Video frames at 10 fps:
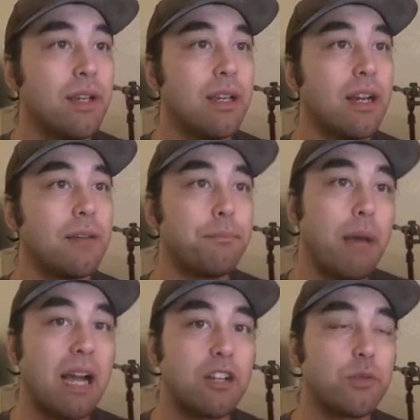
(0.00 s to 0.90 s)
Uh,
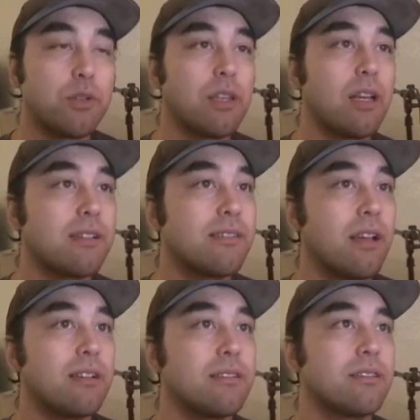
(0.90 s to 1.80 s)
backed with a lot of
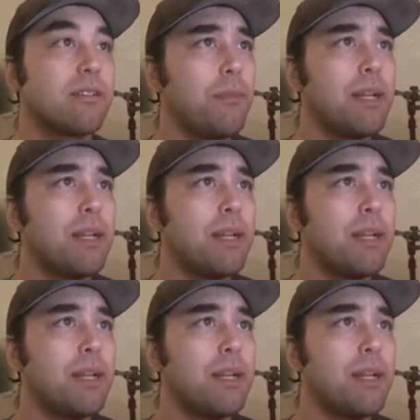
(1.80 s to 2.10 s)
science.